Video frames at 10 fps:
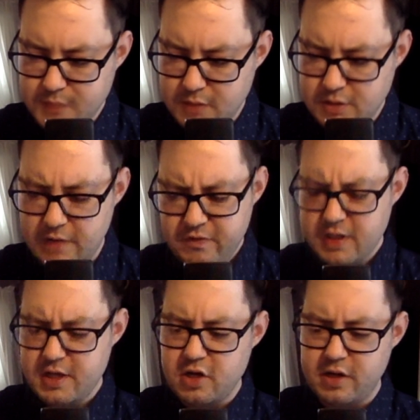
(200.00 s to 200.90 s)
It's
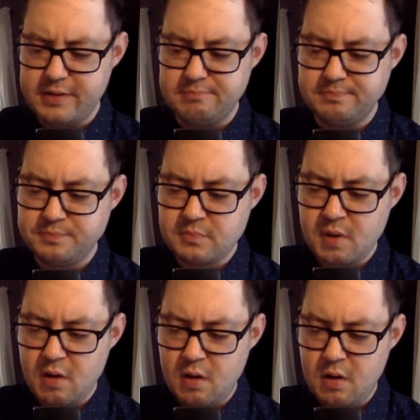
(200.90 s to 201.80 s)
definitely good.
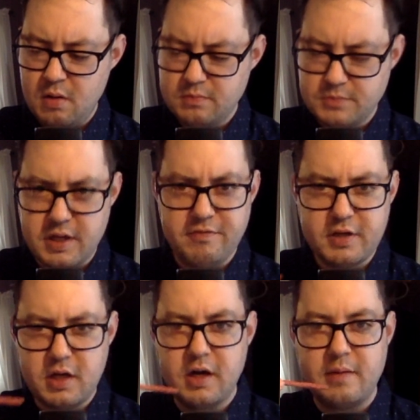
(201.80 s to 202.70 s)
It's
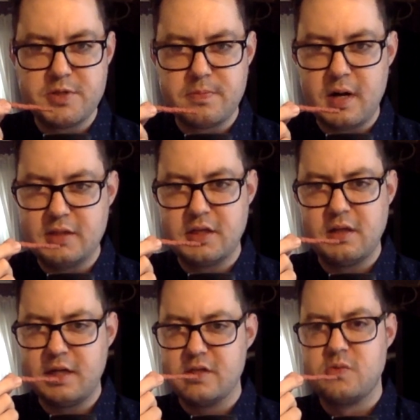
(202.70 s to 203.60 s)
definitely good. I'm surprised I
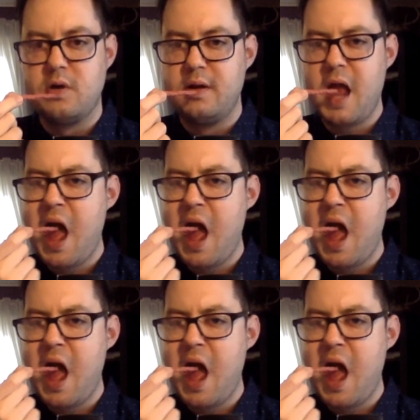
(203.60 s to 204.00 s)
like this one.